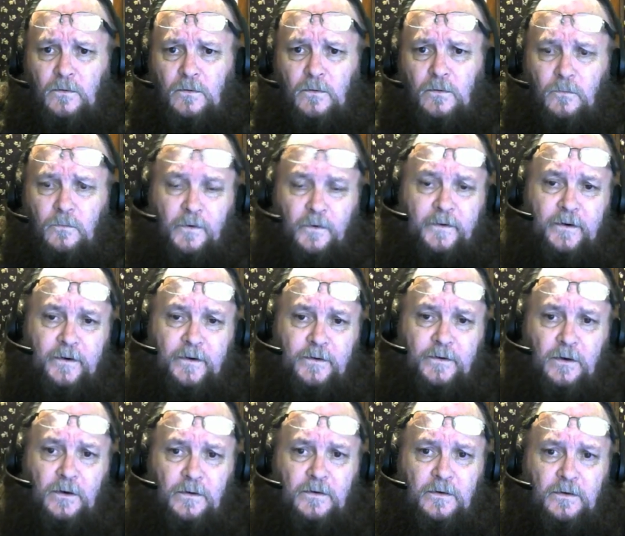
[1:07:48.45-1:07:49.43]
We're going to
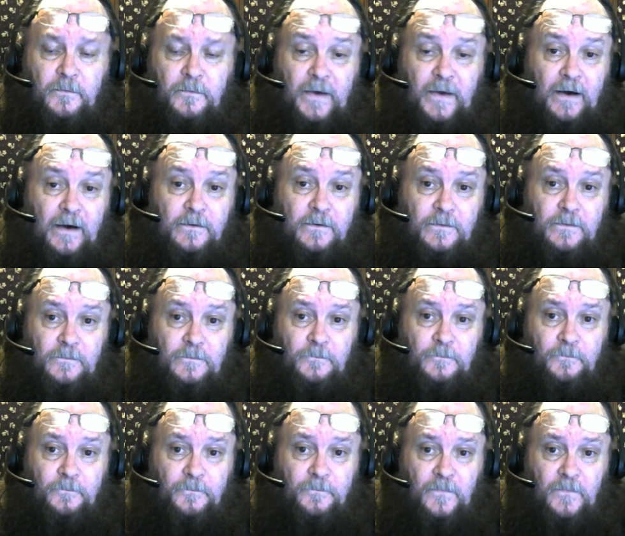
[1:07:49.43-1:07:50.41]
talk about
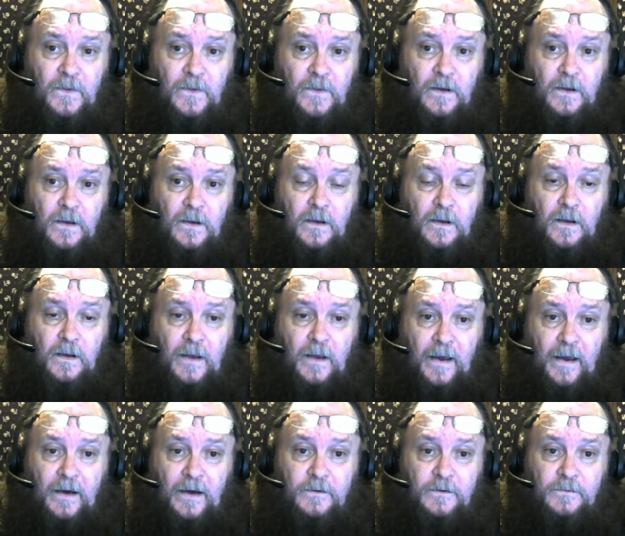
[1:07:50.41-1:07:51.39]

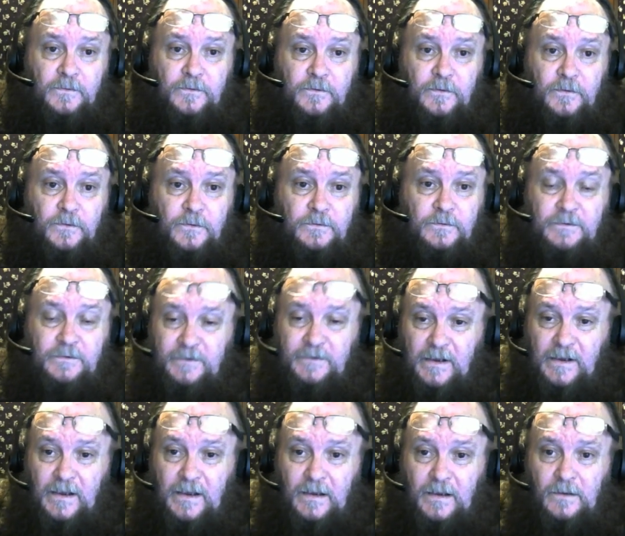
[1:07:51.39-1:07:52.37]
how to
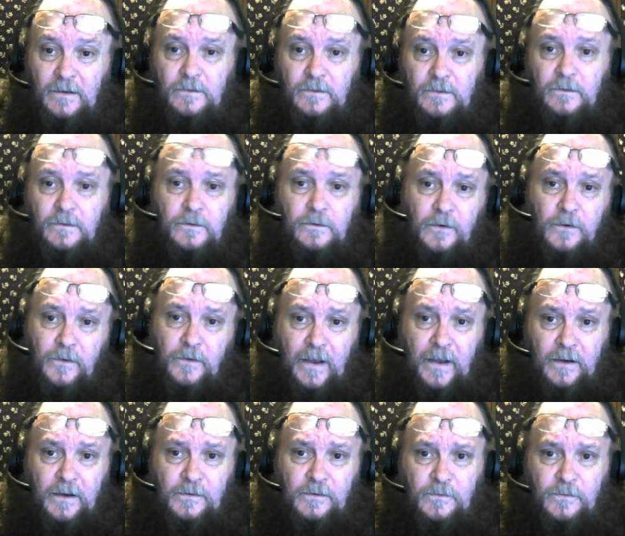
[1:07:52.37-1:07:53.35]
see your
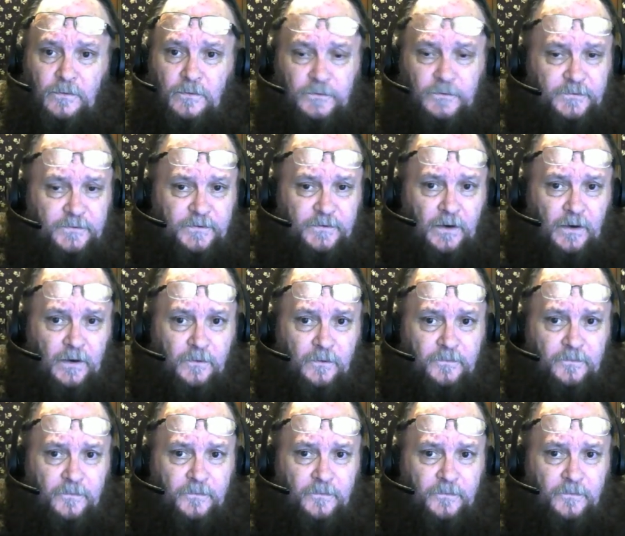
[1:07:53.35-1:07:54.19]
astral self.